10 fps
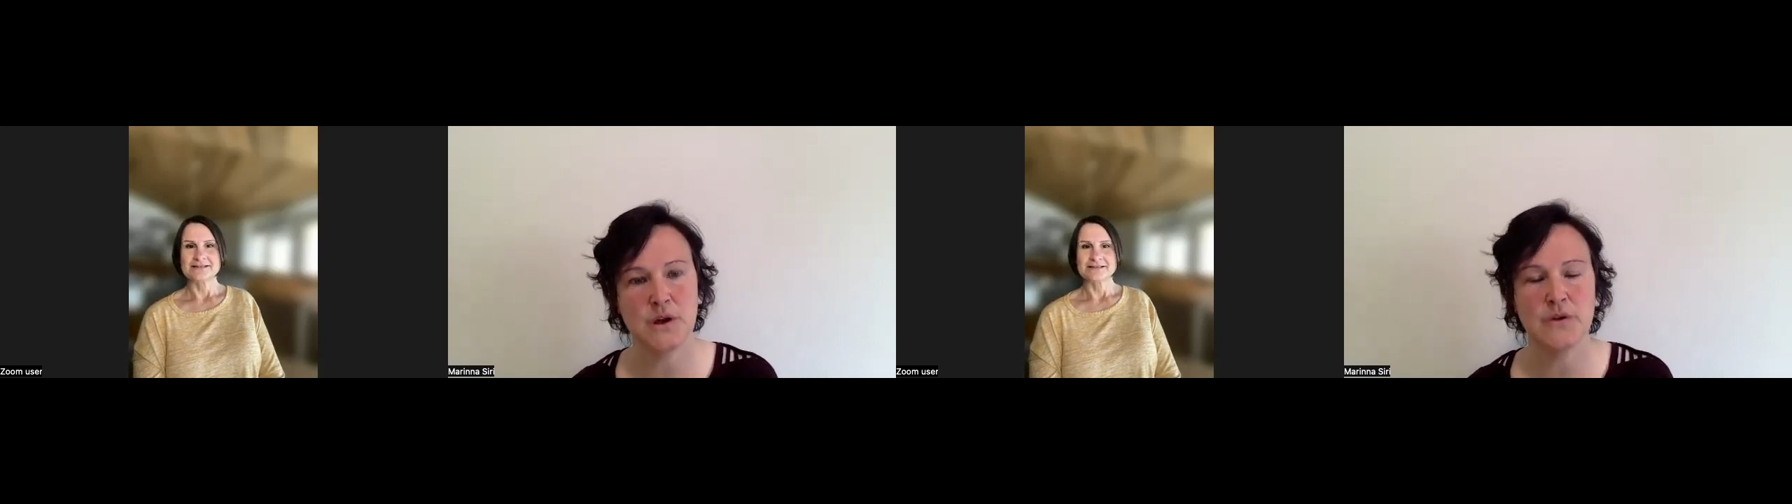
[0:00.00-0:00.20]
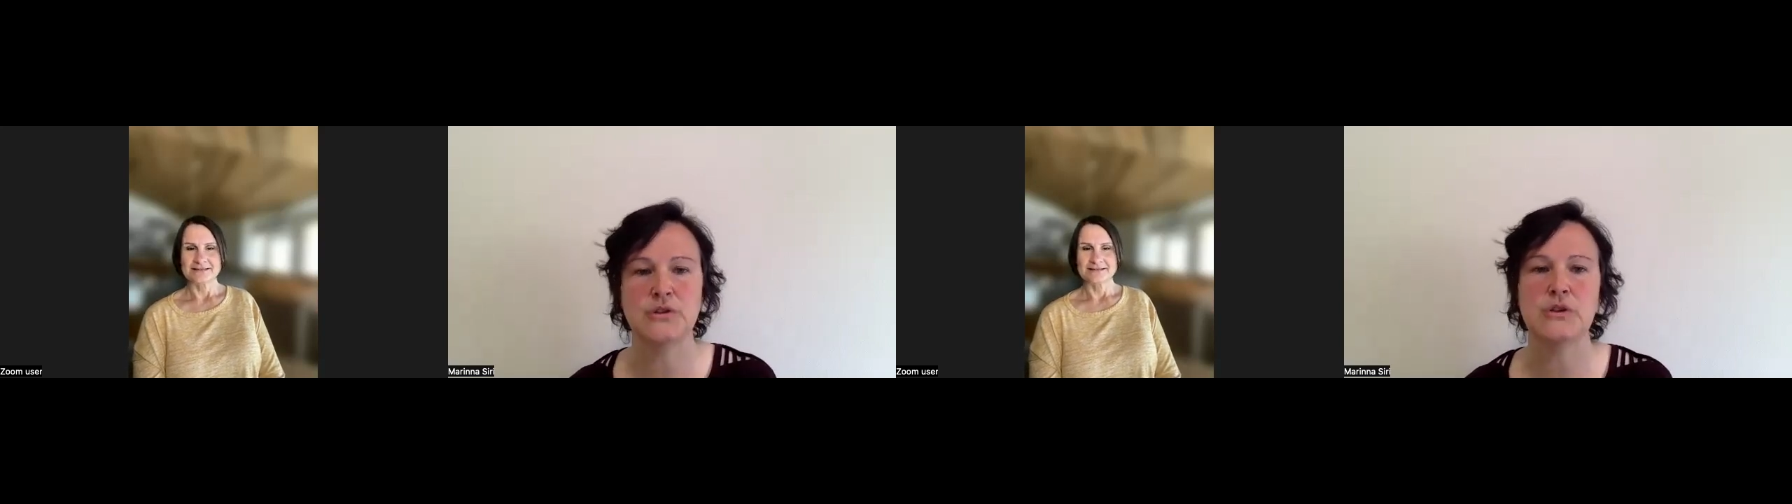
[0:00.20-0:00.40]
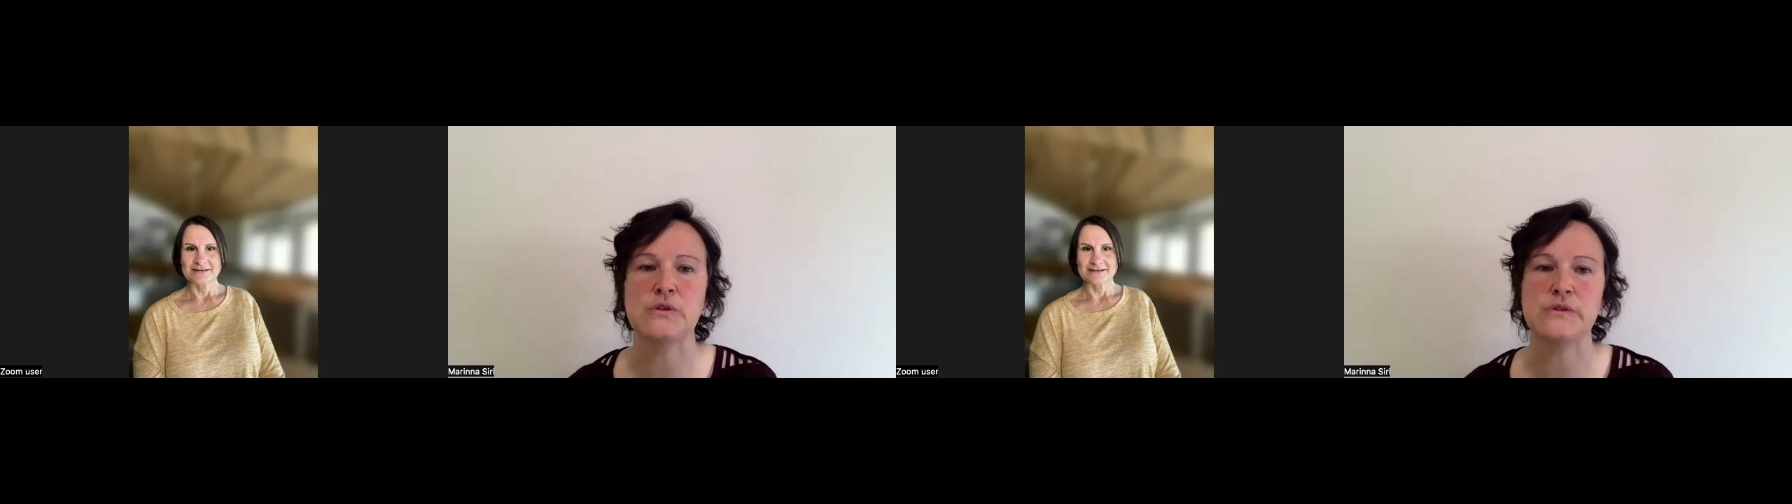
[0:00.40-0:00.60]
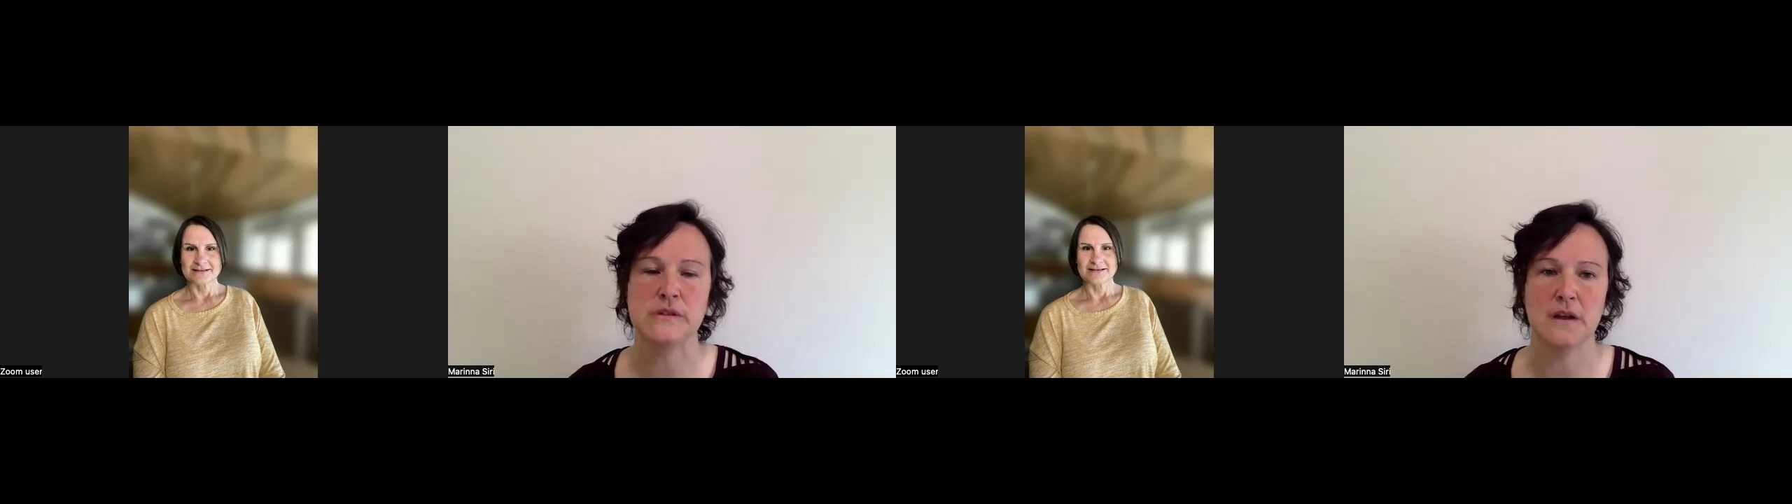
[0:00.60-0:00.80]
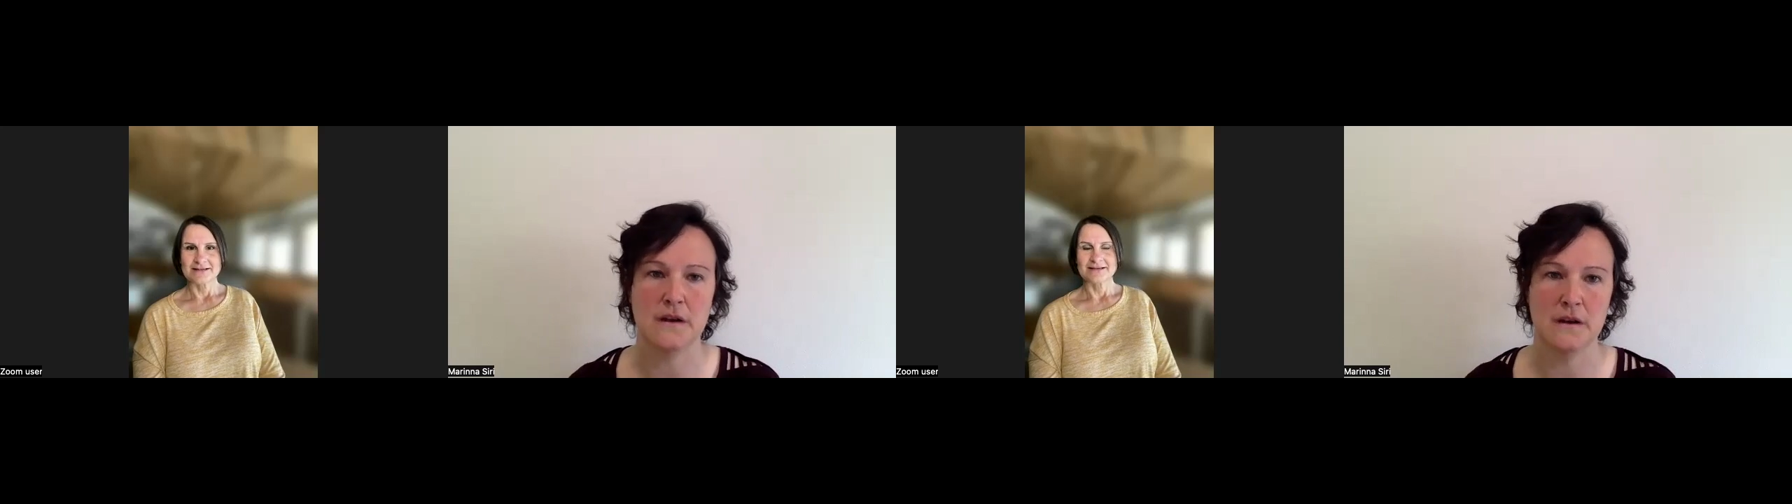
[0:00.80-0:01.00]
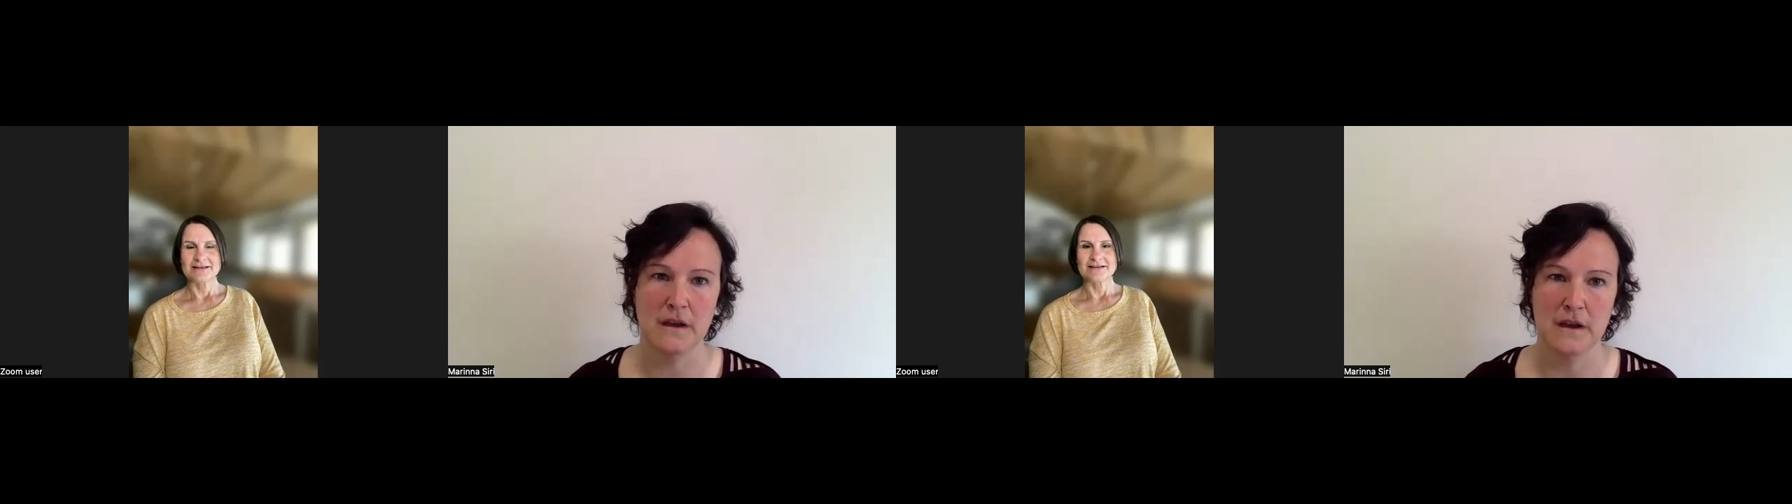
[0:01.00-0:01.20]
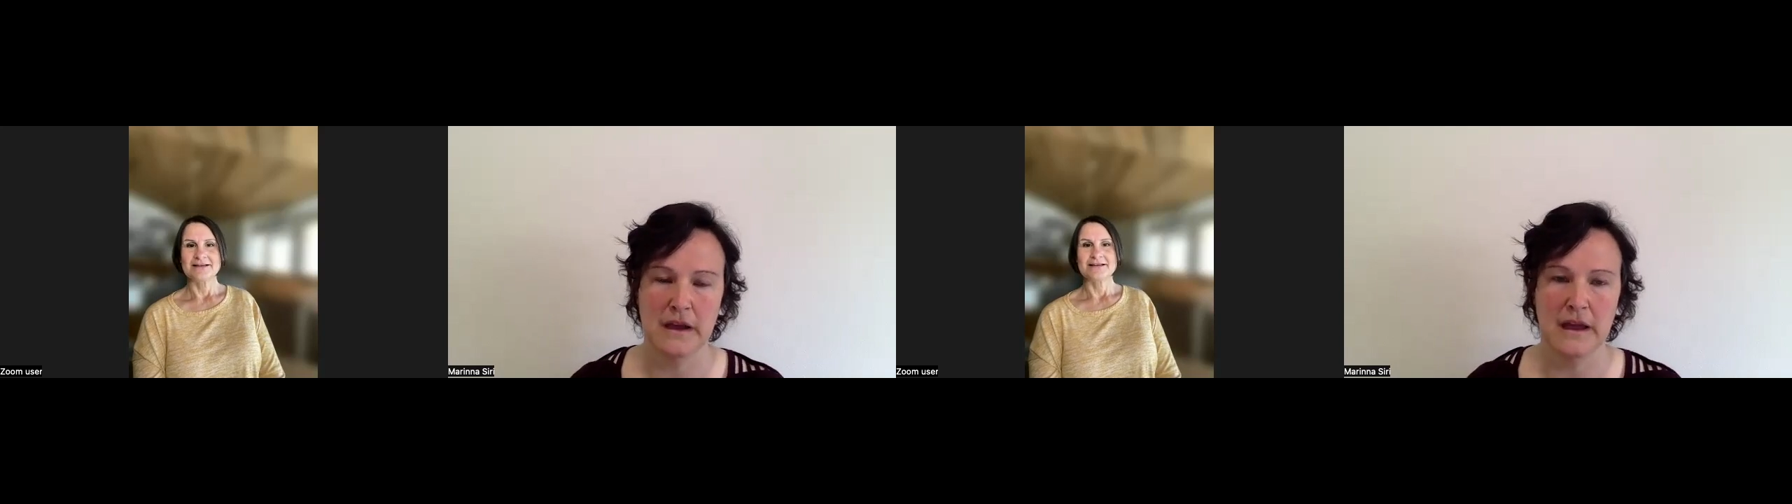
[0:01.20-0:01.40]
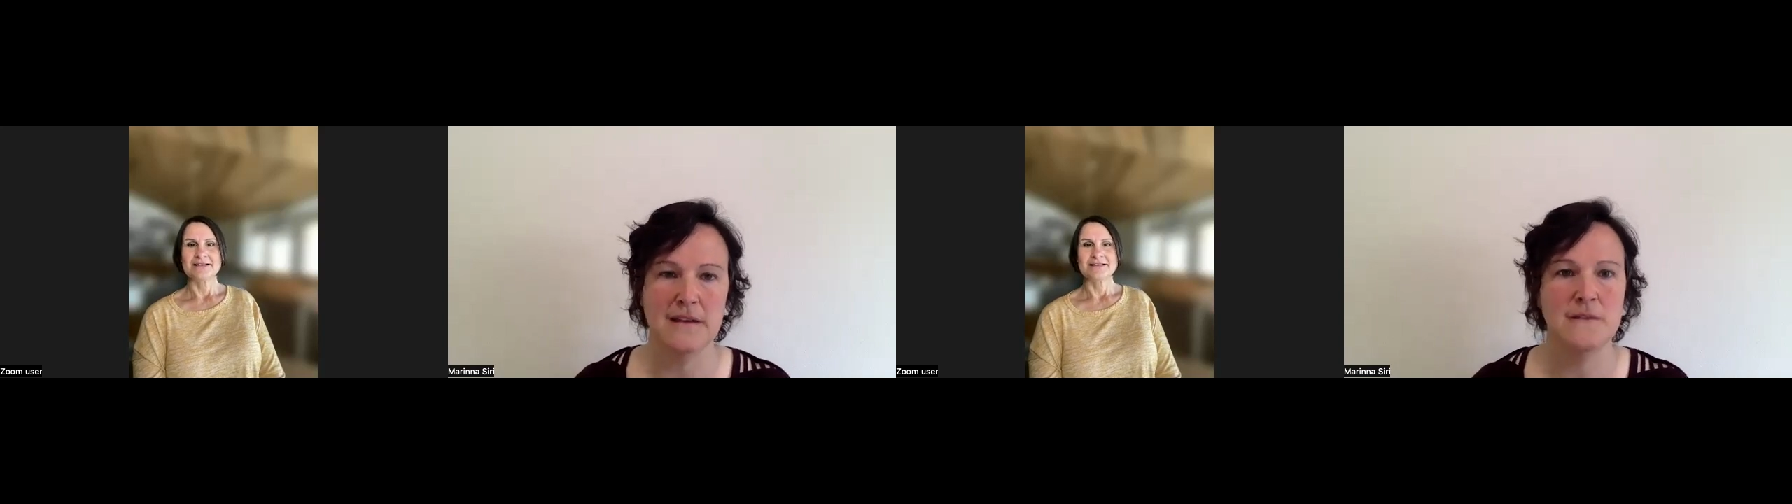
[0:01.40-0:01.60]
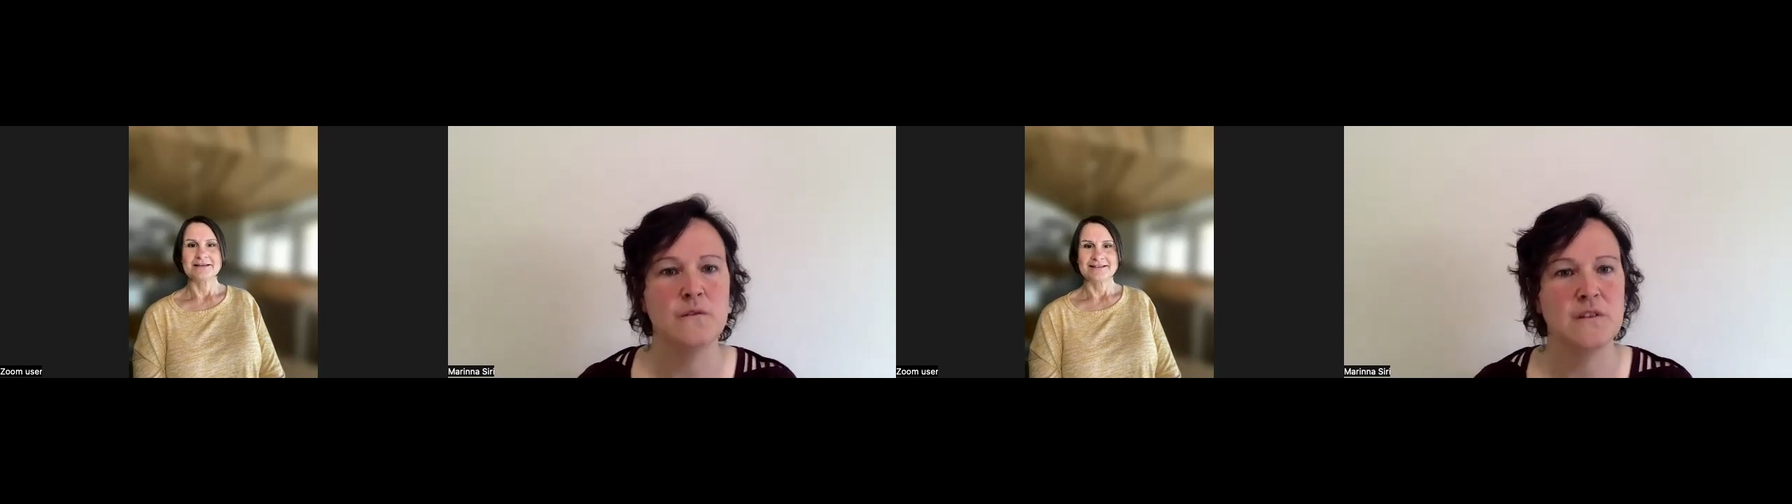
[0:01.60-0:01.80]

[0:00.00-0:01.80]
coaches and